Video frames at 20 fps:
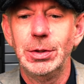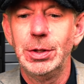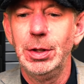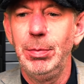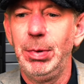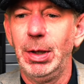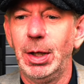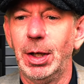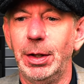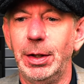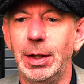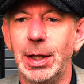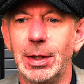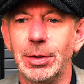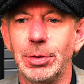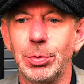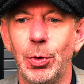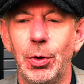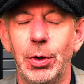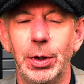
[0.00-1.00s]
typically
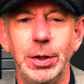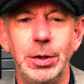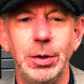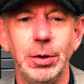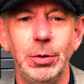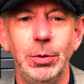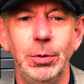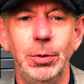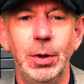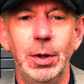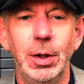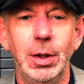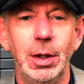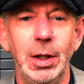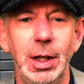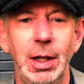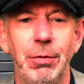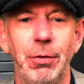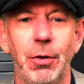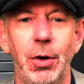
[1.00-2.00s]
that's what I do
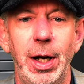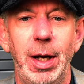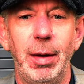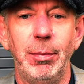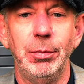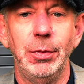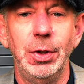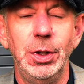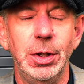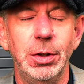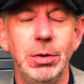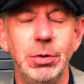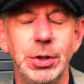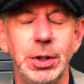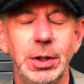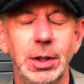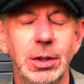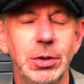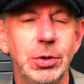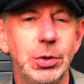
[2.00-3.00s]
if I am
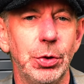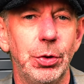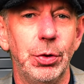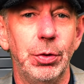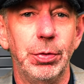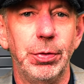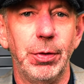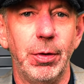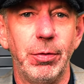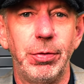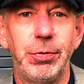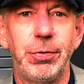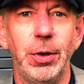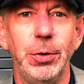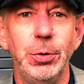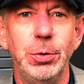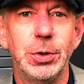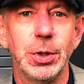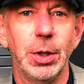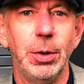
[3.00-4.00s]
using this sort of
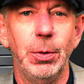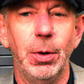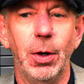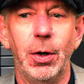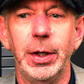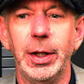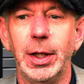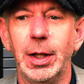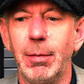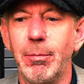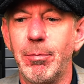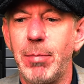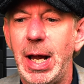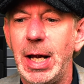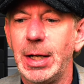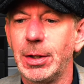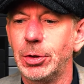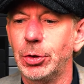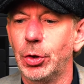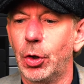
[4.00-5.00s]
photo-like
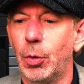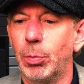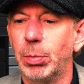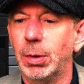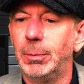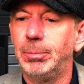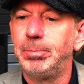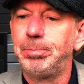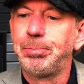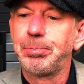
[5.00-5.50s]
backdrop.